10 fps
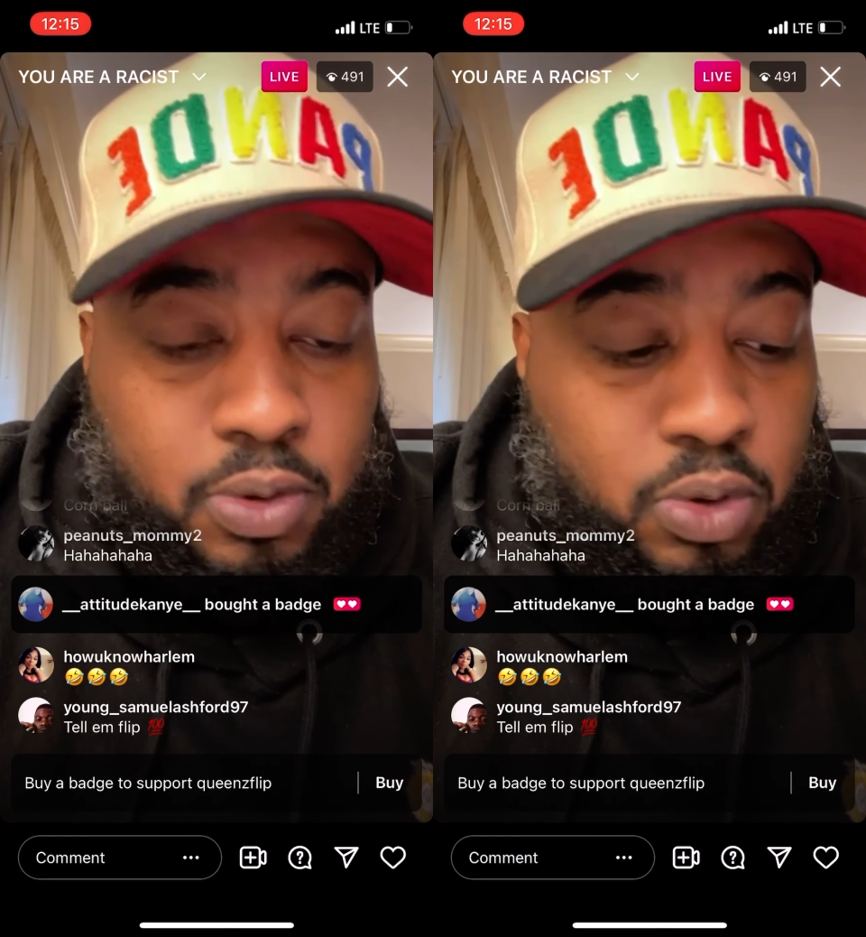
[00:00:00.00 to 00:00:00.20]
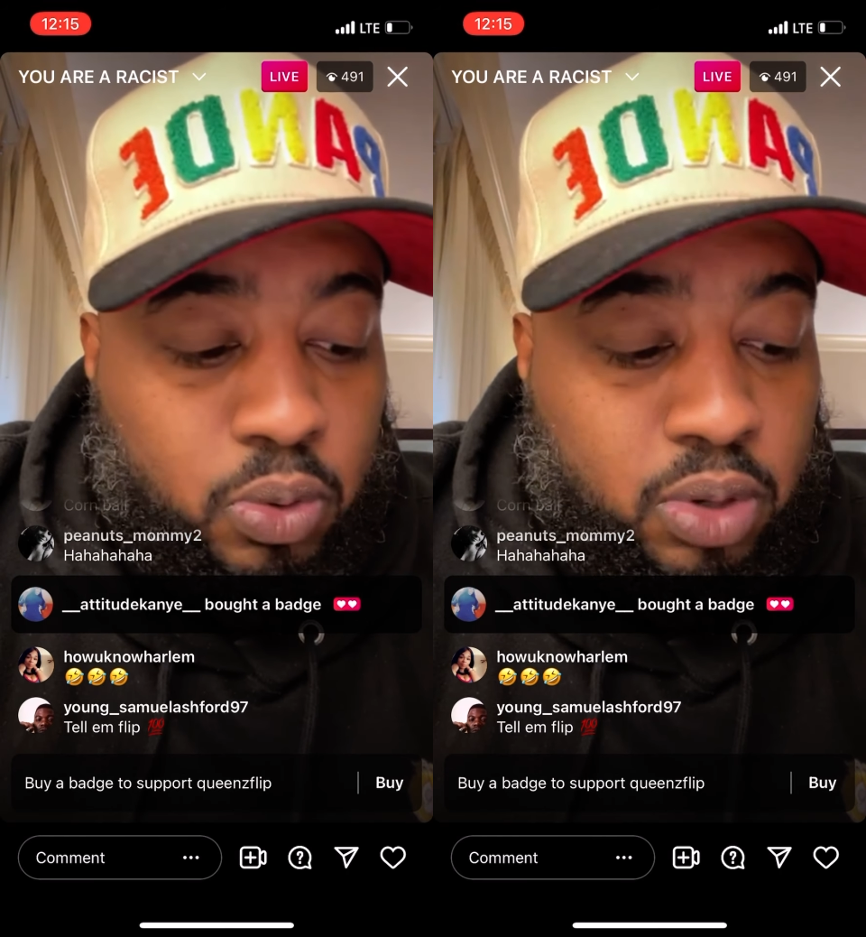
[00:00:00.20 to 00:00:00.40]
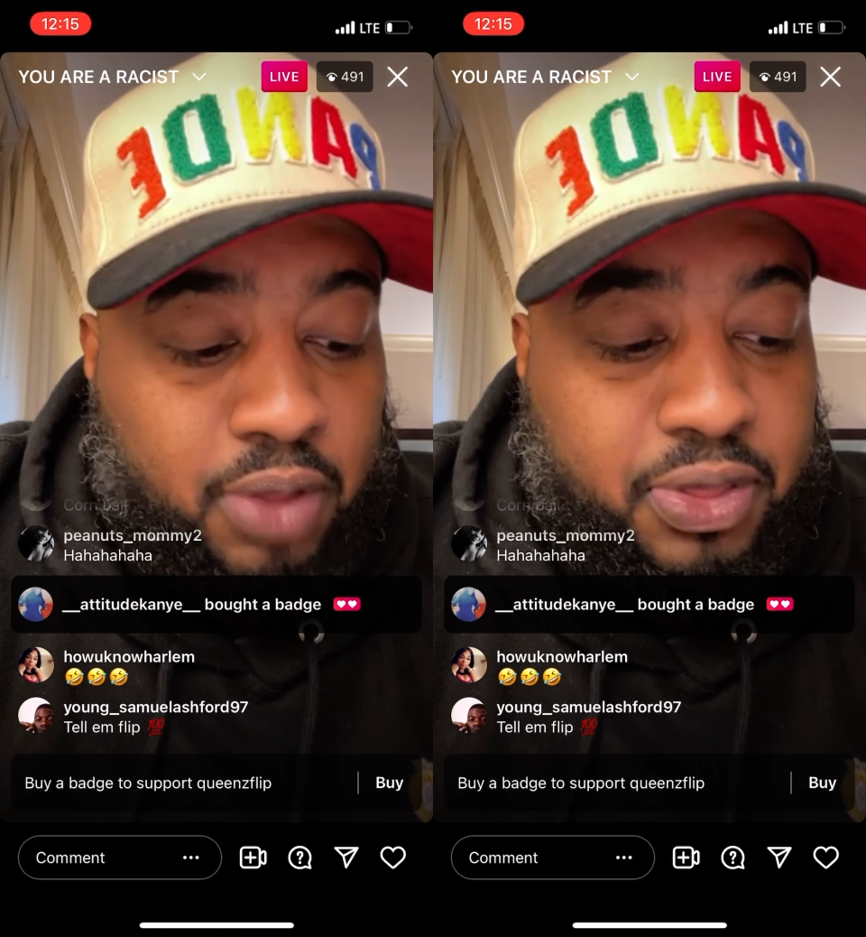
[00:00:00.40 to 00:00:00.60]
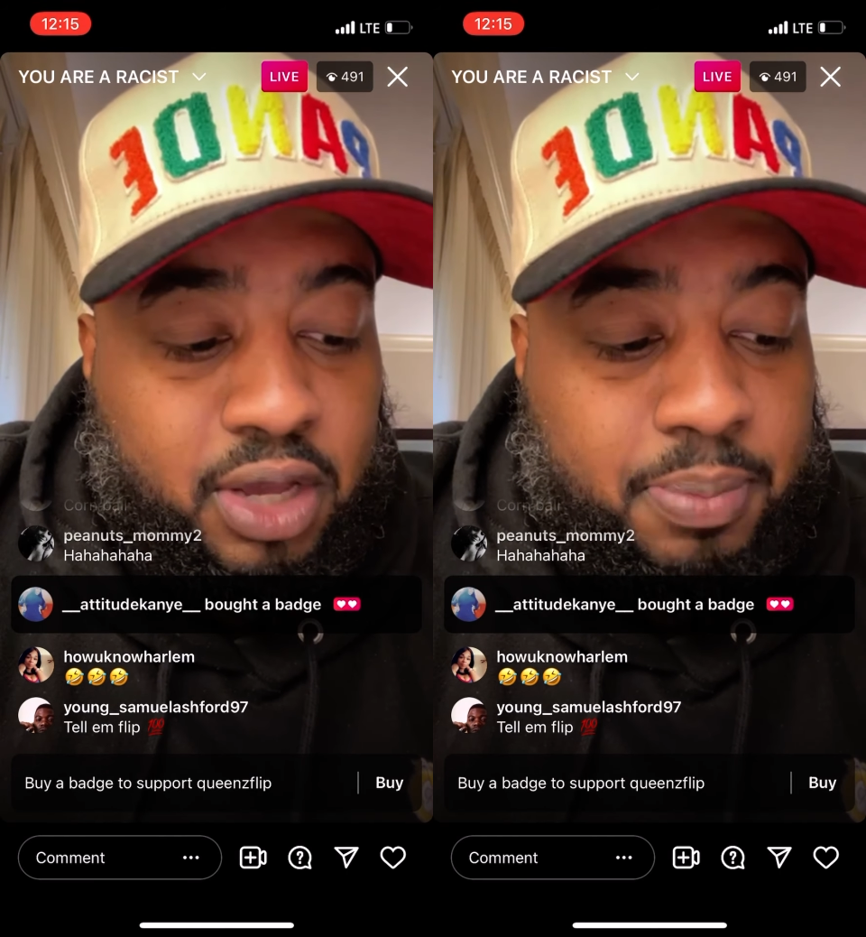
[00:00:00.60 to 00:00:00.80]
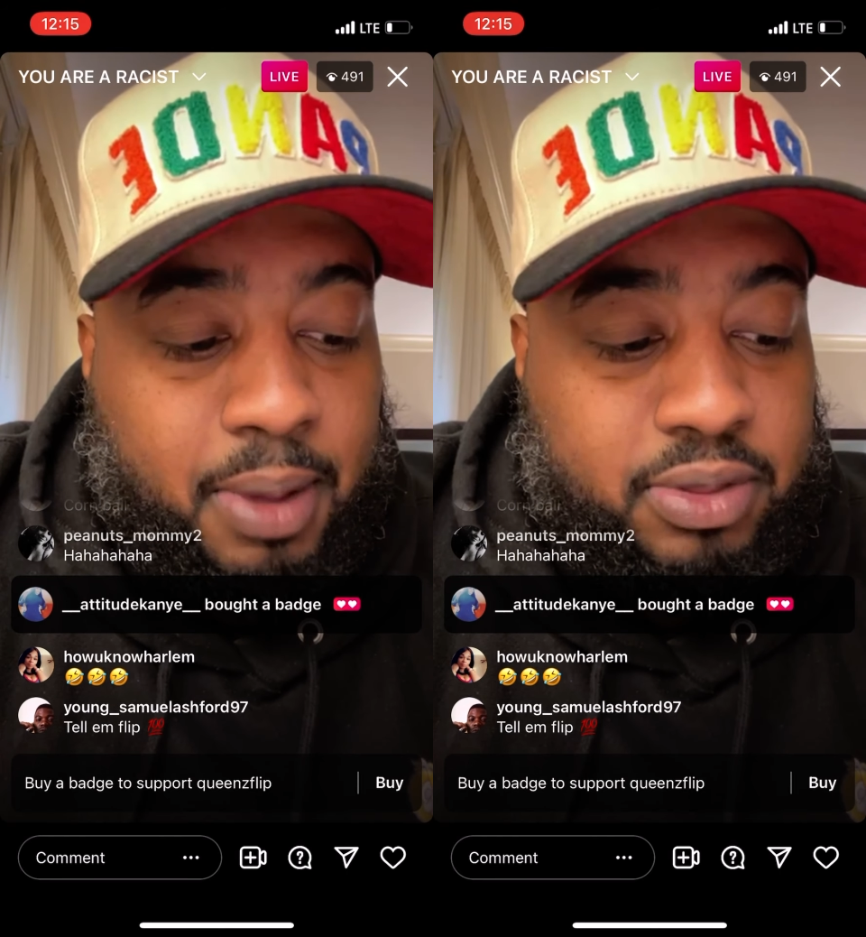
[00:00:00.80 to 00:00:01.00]
You know
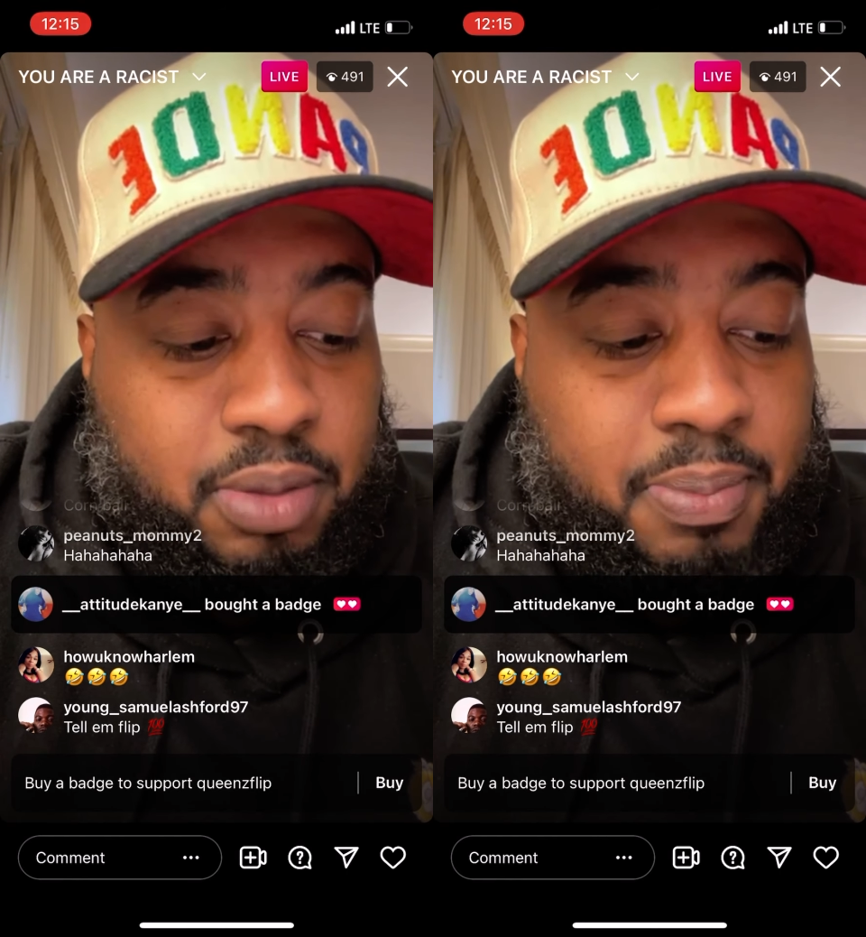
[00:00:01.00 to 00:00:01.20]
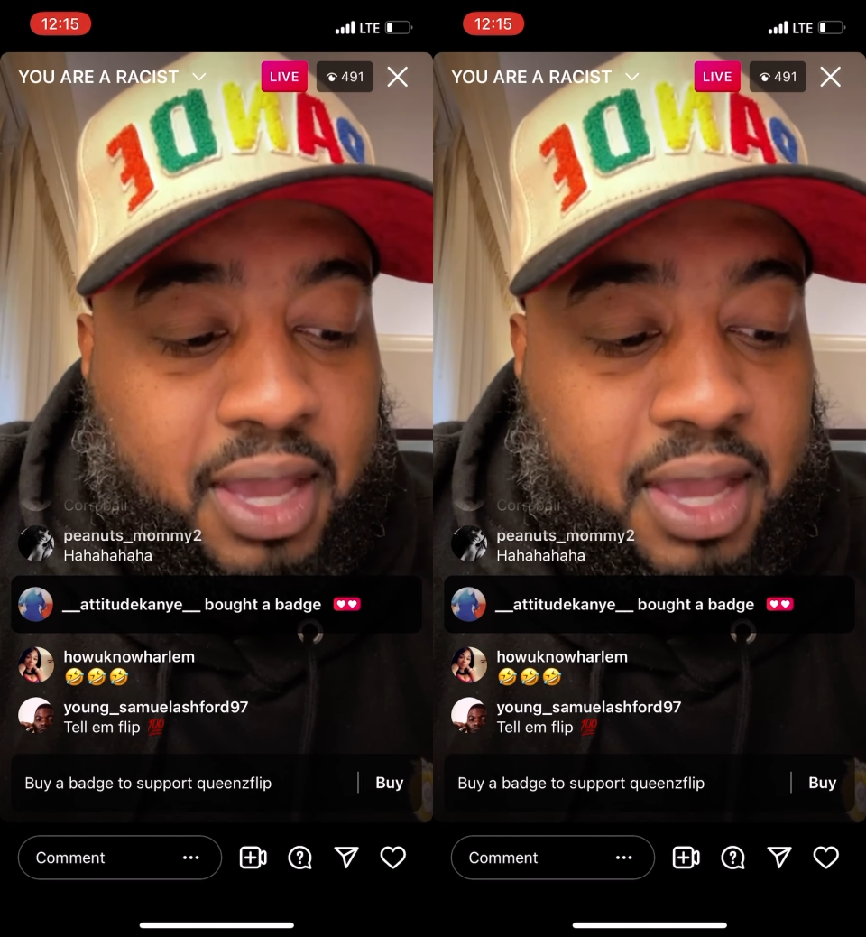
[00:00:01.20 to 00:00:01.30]
nothing about the